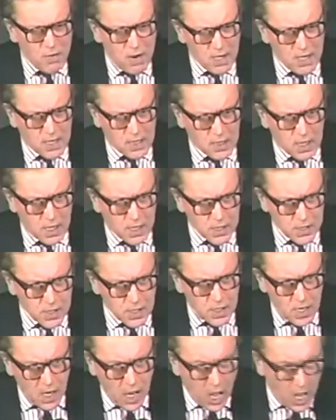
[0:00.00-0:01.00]
recognized?
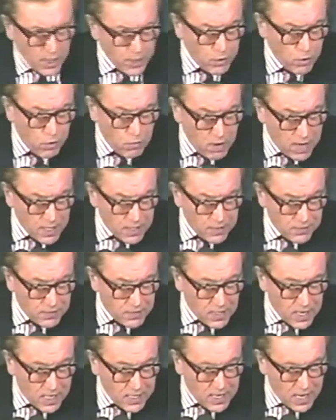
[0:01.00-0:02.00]
"Are you a relative of
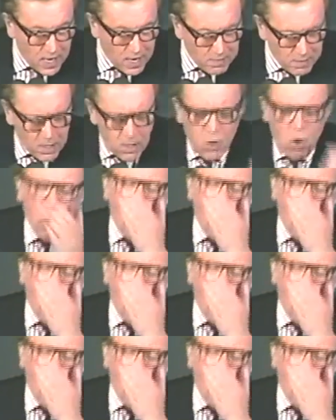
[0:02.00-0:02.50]
the late Harriet Brown?"